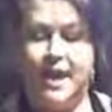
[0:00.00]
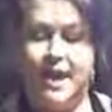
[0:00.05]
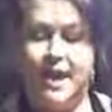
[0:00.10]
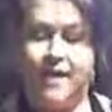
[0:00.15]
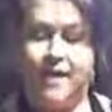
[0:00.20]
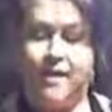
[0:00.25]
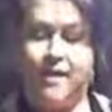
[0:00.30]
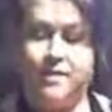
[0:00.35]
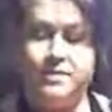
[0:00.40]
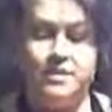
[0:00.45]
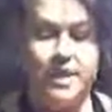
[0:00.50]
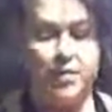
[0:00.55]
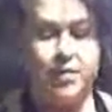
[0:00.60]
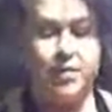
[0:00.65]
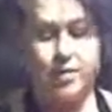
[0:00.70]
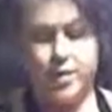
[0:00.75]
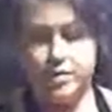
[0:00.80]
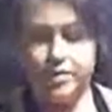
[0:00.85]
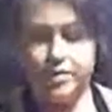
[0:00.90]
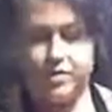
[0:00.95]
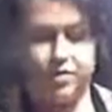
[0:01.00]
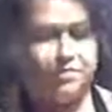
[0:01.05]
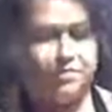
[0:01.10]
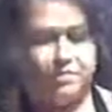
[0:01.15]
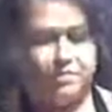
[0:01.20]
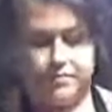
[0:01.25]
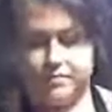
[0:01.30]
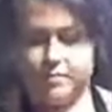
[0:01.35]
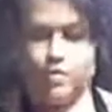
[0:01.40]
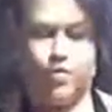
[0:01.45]
And they would
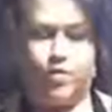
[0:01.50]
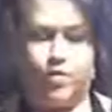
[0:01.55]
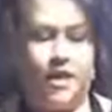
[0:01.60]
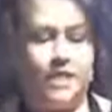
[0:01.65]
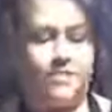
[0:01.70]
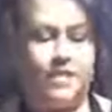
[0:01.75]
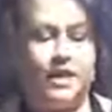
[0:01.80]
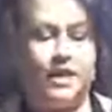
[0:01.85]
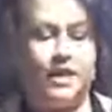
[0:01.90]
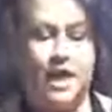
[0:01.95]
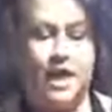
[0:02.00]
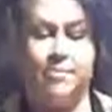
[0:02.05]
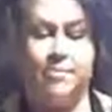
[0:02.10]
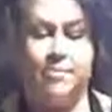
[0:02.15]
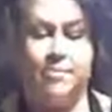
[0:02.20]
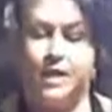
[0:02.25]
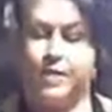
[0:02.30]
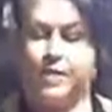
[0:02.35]
gravy it up.